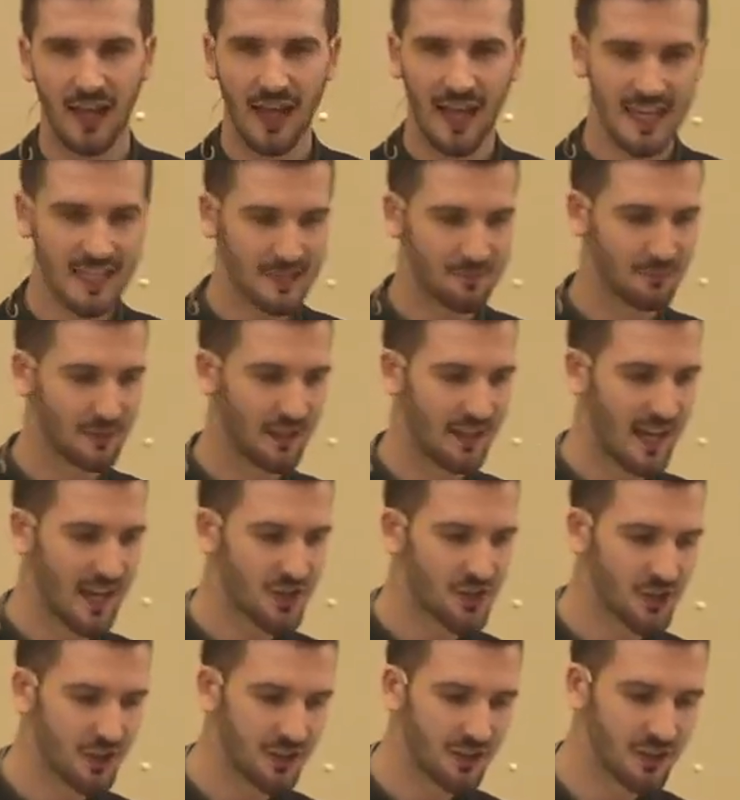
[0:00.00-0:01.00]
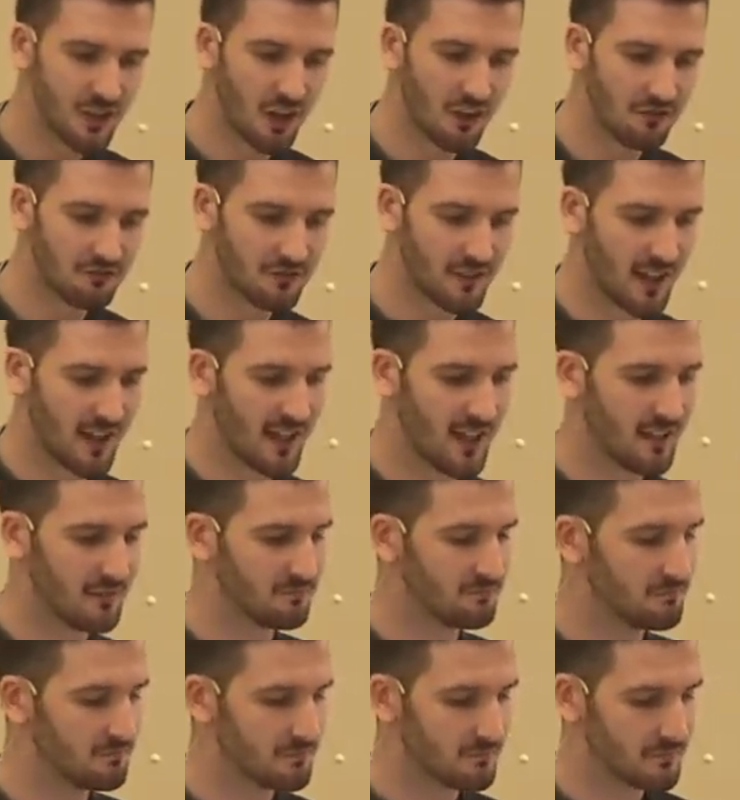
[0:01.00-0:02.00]
explanation of
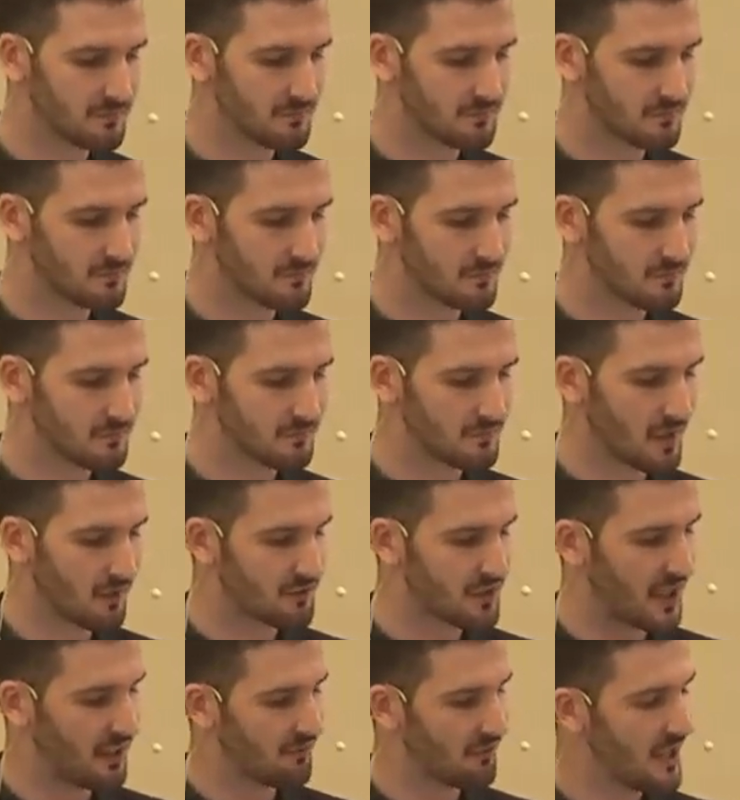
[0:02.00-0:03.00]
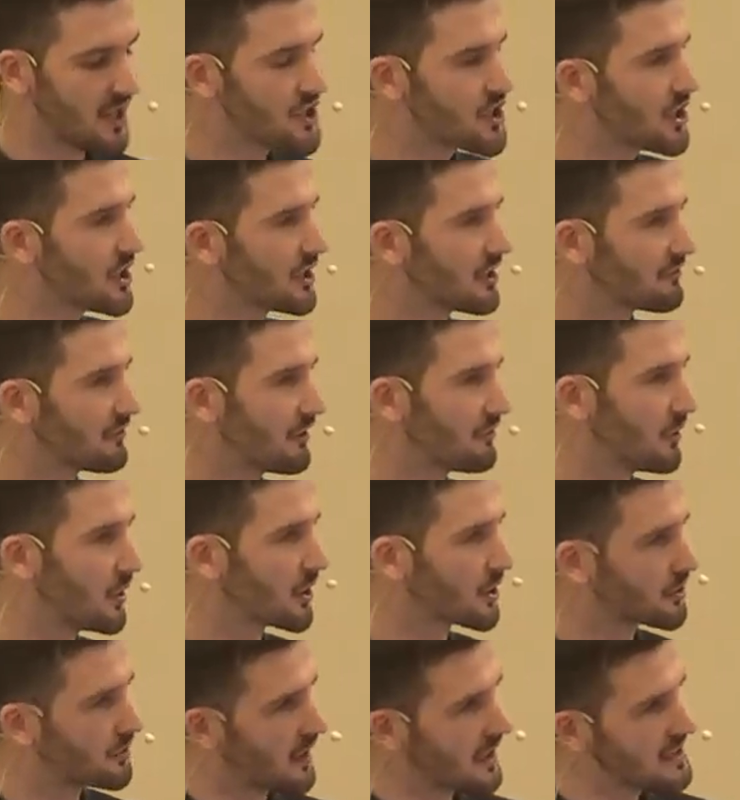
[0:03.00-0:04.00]
salvation, of
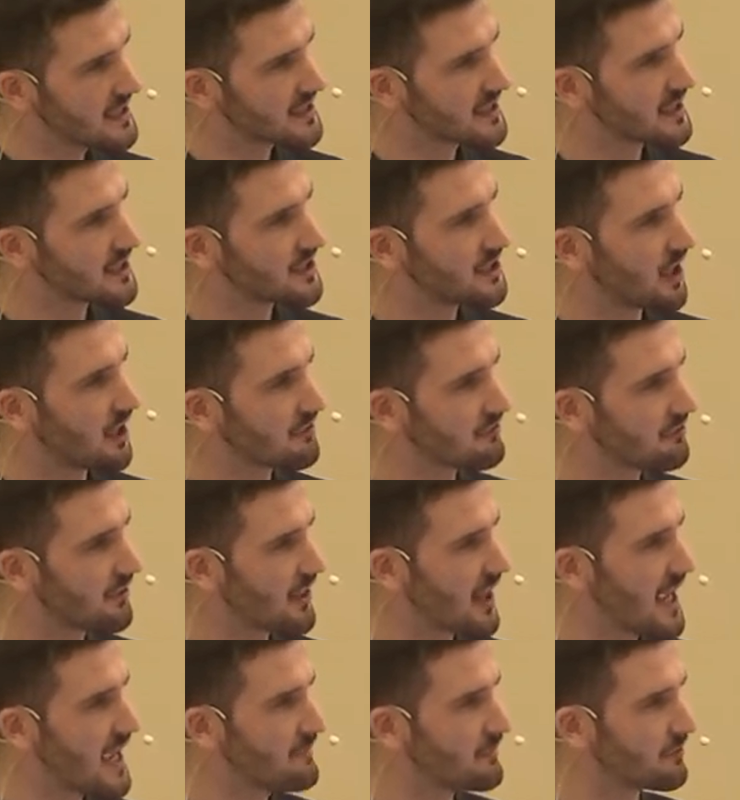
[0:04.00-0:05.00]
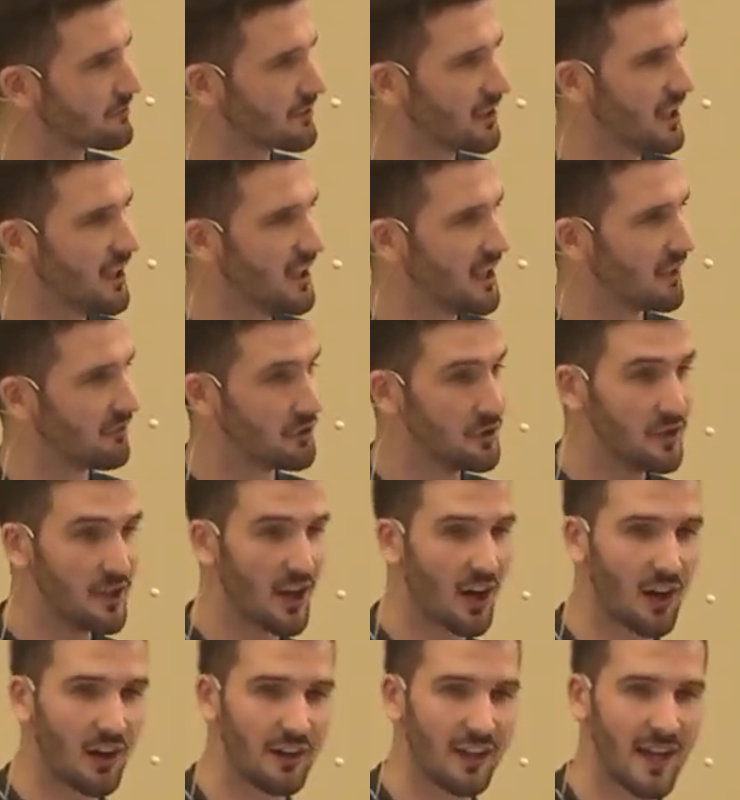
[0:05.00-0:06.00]
what Christ has done for them, of who they
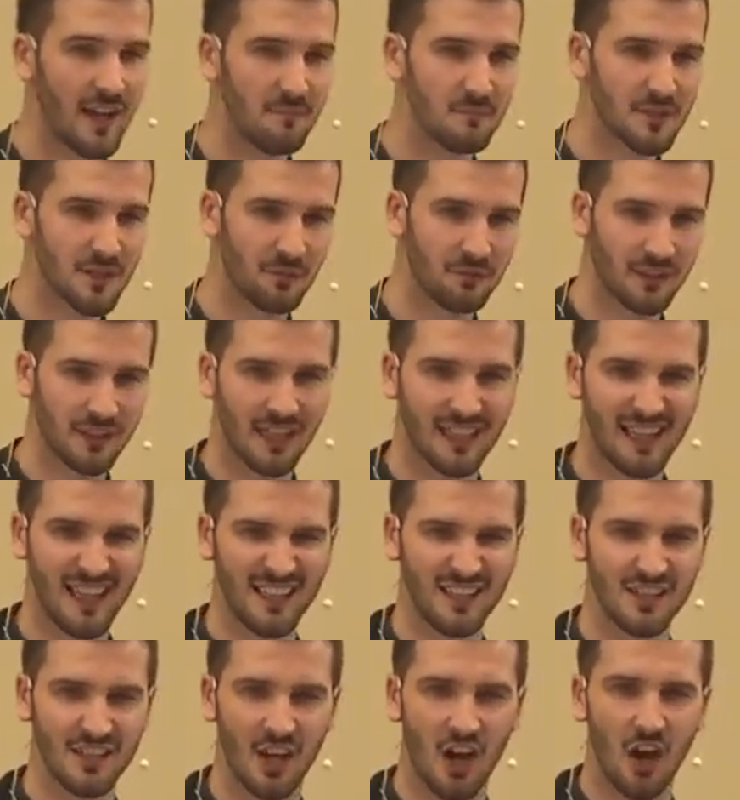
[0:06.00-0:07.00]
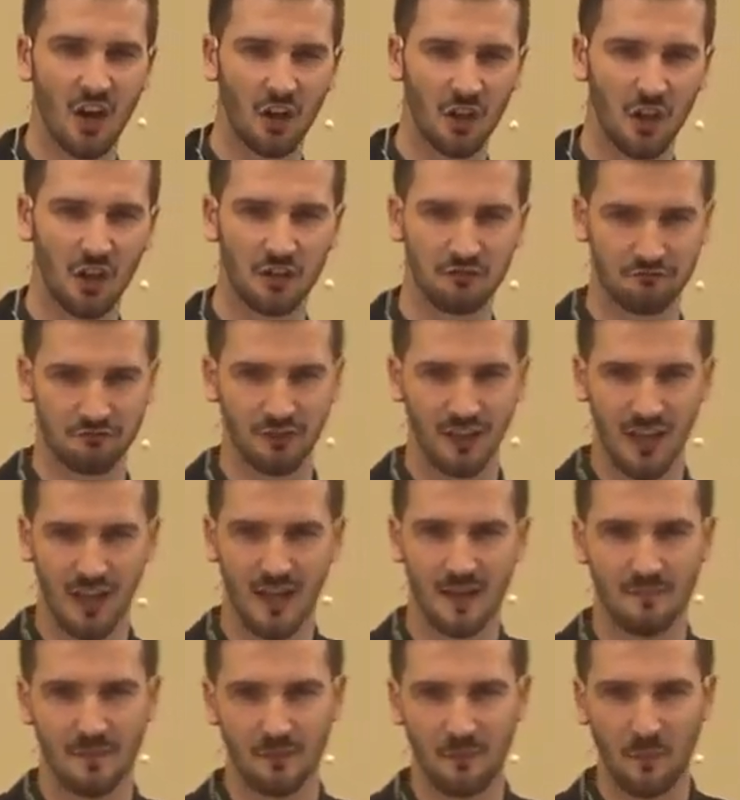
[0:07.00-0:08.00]
are in him, something akin to how a lot of
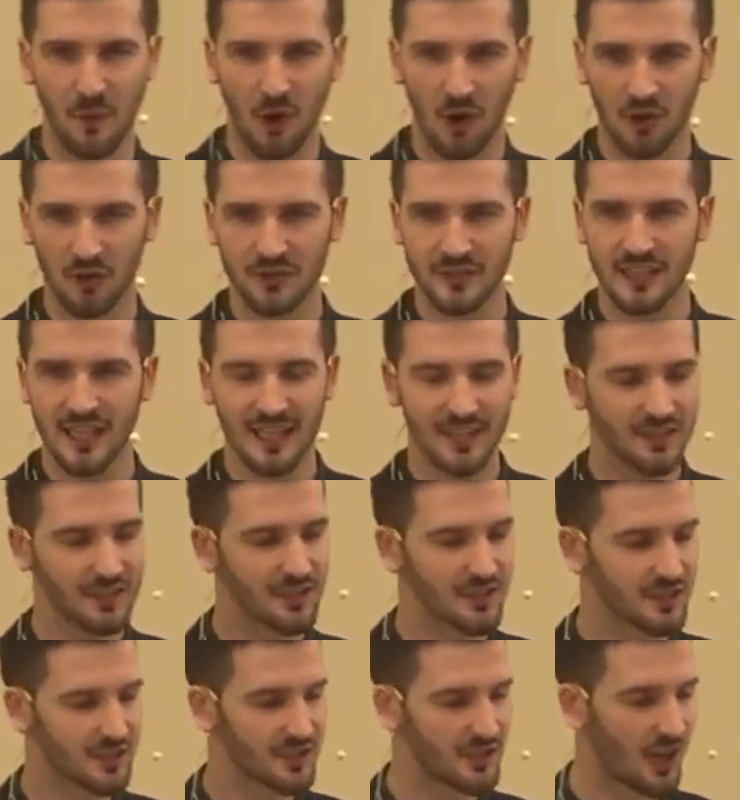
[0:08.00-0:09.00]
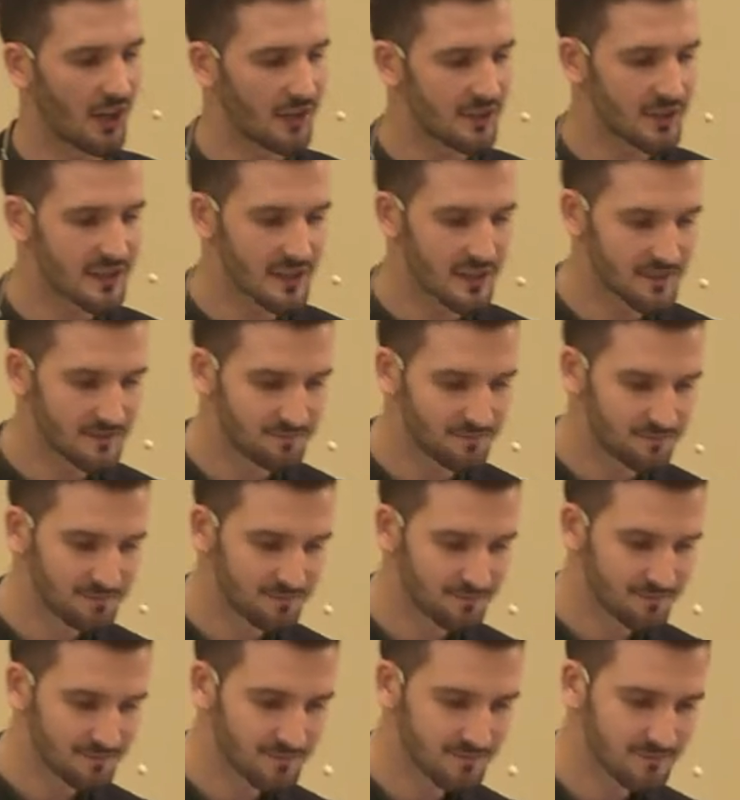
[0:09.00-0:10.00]
maybe Paul's letters start.
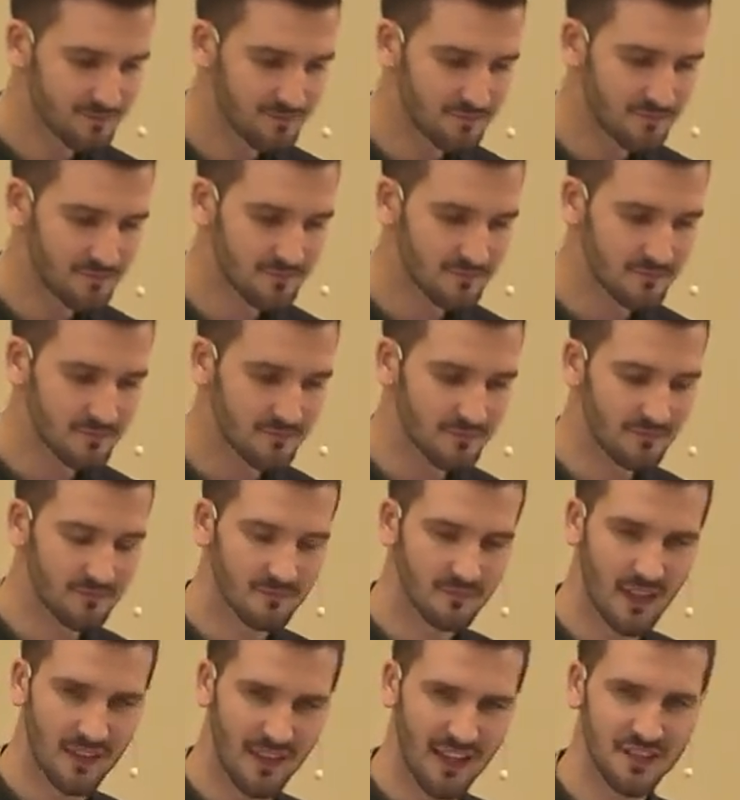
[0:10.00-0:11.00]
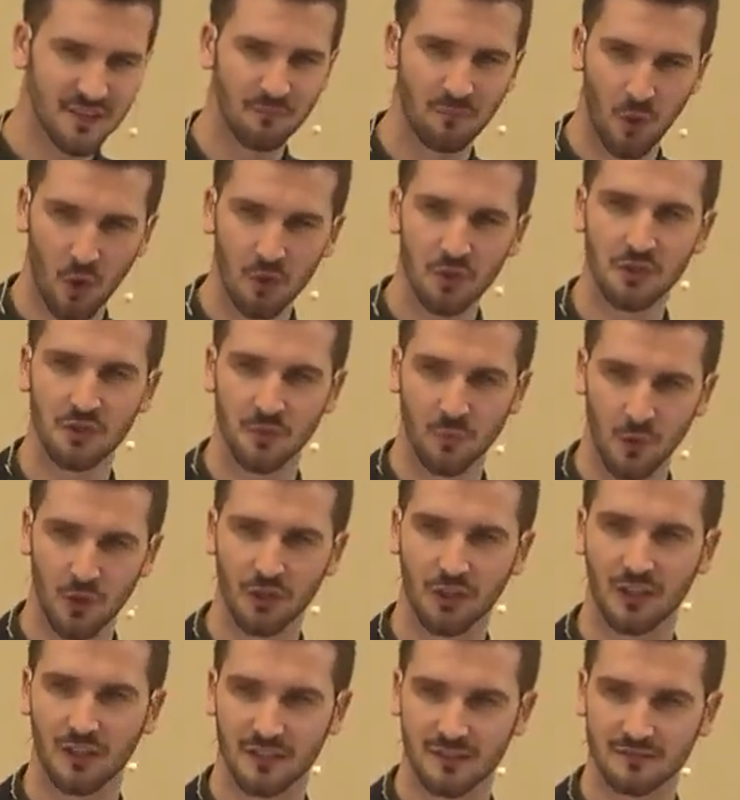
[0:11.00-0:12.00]
That's important
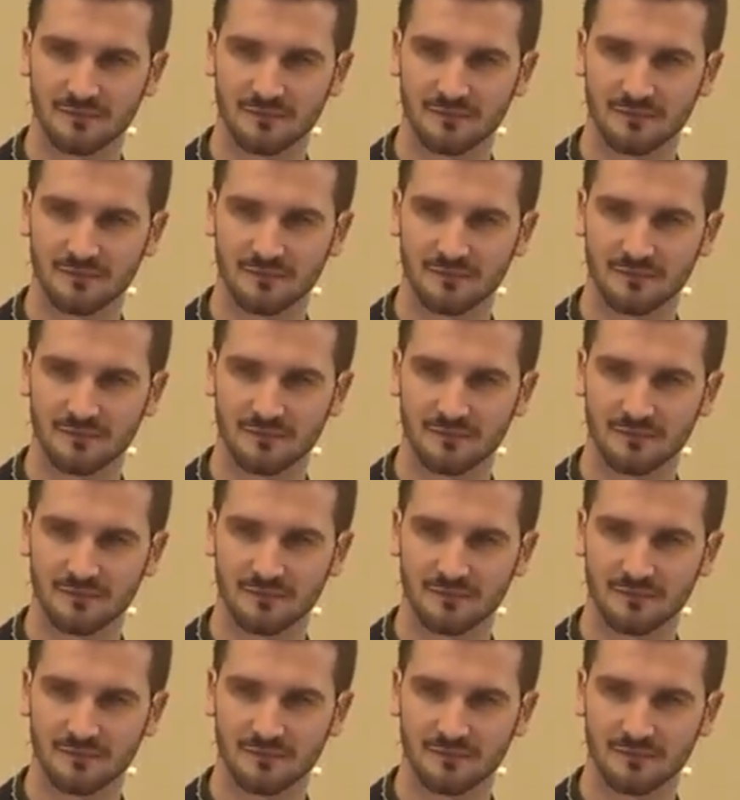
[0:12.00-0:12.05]
work.